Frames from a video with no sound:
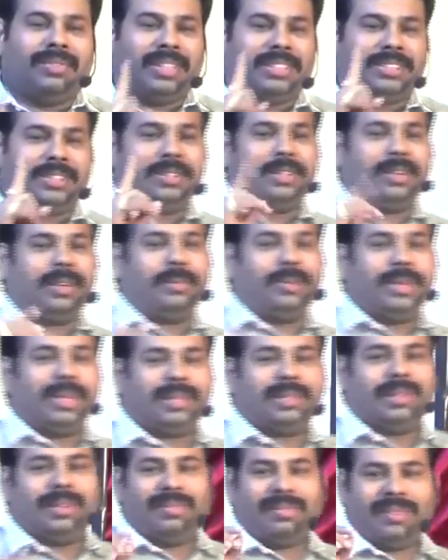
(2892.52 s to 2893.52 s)
first
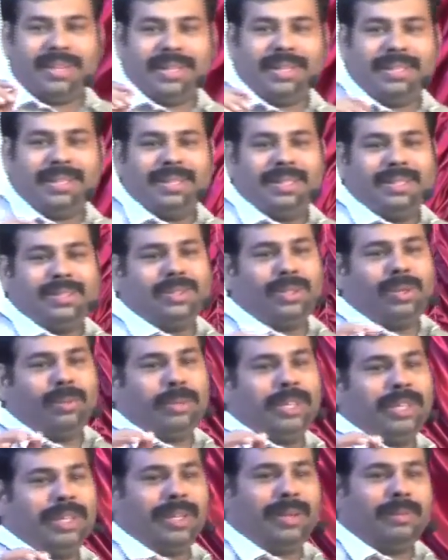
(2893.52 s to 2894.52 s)
drawback why so
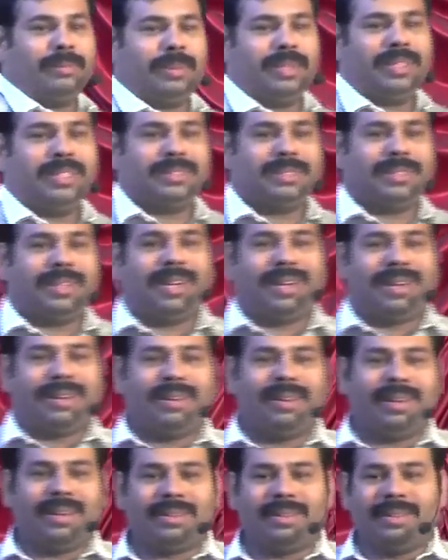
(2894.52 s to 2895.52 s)
many companies are
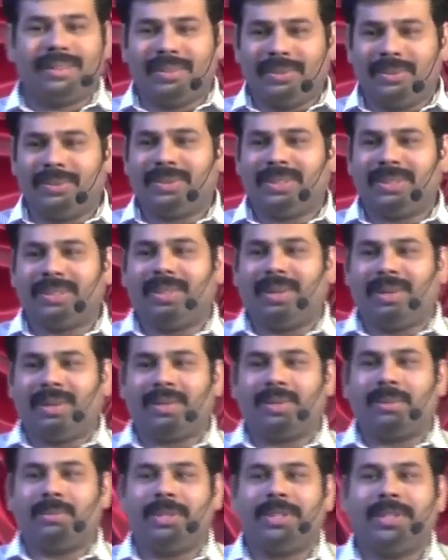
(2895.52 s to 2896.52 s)
not using the
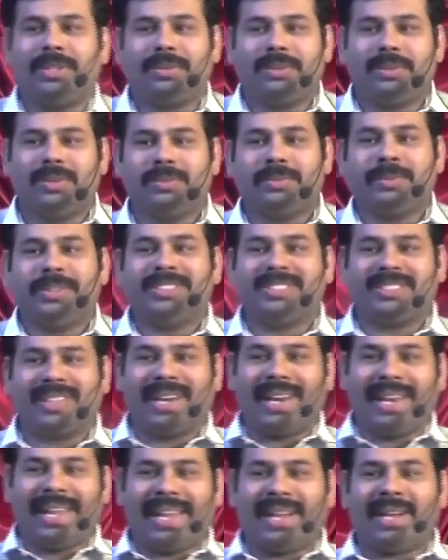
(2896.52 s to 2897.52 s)
automated tools means
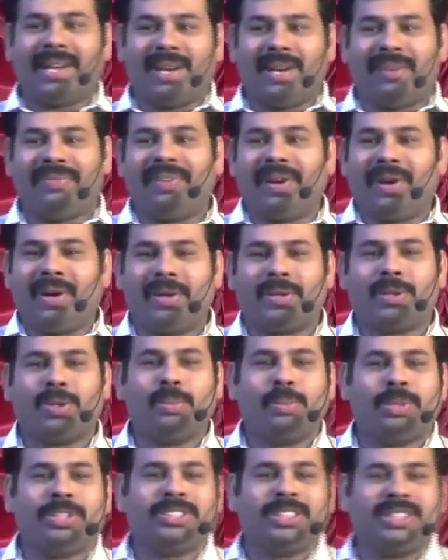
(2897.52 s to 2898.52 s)
lack of
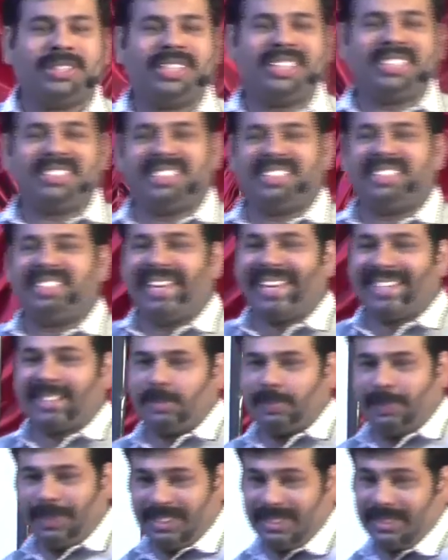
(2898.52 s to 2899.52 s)
automation testing
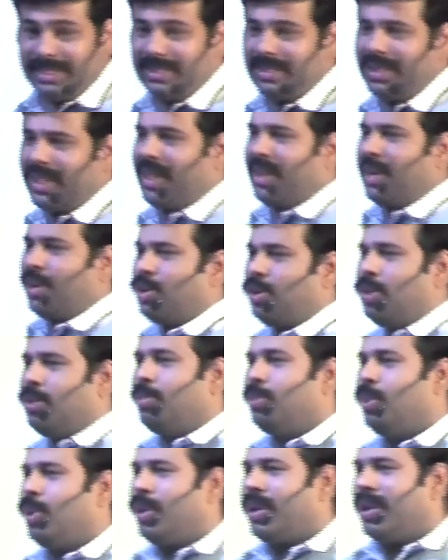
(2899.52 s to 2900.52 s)
experts. There are no
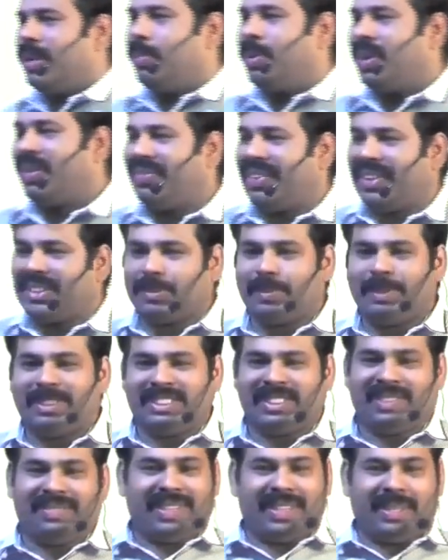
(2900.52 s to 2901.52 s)
more number of
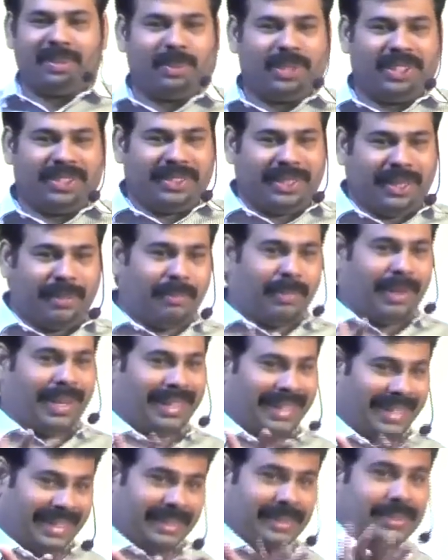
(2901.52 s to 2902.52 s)
experts available in the
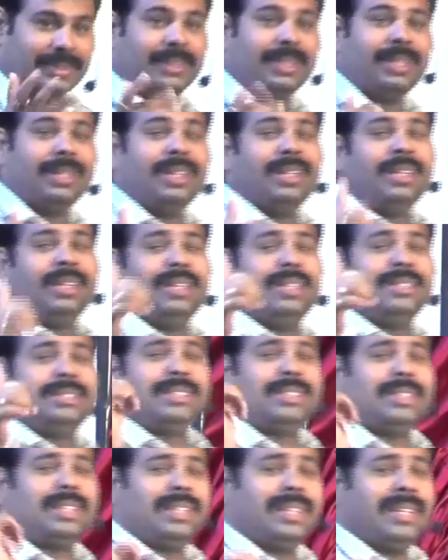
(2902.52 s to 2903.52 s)
market. Is
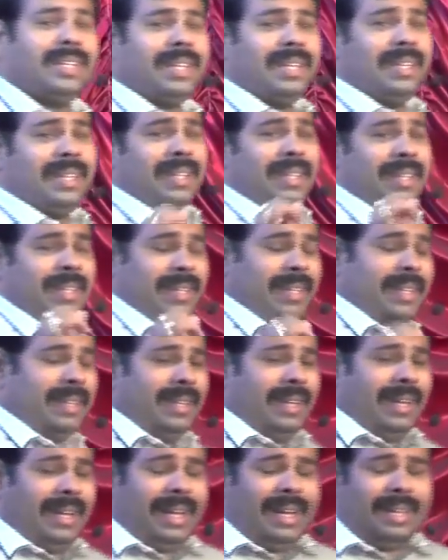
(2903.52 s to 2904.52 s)
it clear? Right.
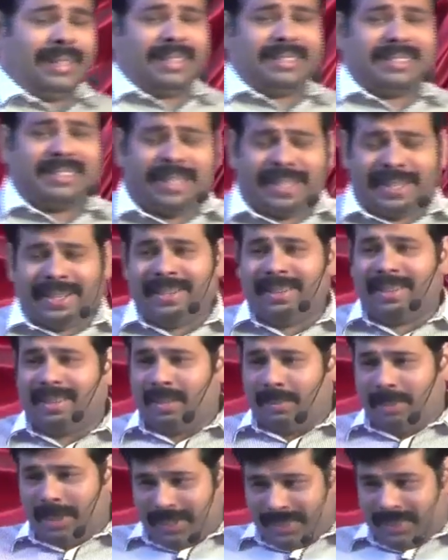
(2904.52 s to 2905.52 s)
And the second
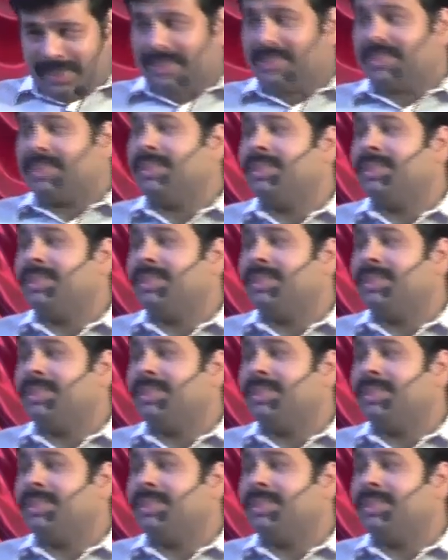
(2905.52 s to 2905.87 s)
drawback is